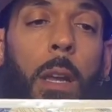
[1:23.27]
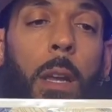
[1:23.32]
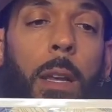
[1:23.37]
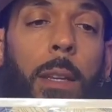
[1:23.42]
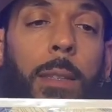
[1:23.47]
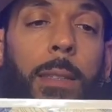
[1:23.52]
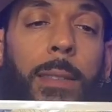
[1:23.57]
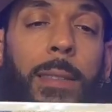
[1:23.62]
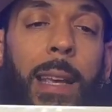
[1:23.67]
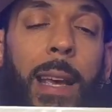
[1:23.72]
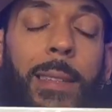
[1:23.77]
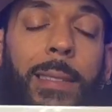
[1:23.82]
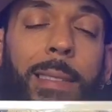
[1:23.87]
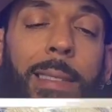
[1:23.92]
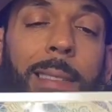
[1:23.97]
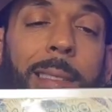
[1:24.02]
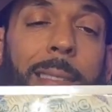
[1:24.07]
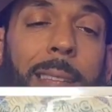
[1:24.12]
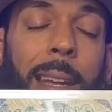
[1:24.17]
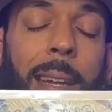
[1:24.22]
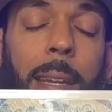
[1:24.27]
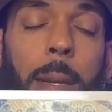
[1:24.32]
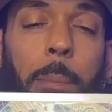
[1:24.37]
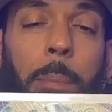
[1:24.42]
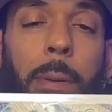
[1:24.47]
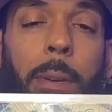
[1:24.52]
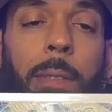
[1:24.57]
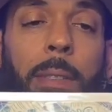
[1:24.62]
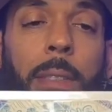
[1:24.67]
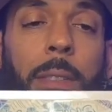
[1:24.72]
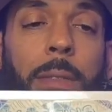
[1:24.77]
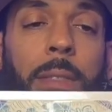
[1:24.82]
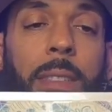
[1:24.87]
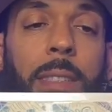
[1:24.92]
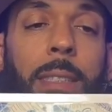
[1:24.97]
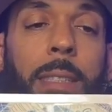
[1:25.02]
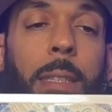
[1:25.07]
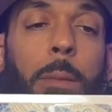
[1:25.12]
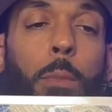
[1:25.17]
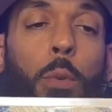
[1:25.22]
This has the second appearance of
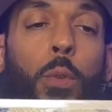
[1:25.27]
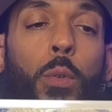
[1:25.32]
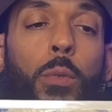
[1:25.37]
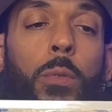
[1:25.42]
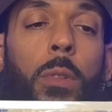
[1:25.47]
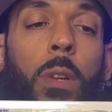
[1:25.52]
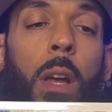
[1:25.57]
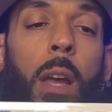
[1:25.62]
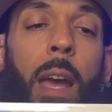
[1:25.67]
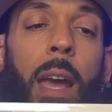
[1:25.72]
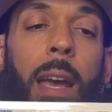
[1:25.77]
Cindy Moon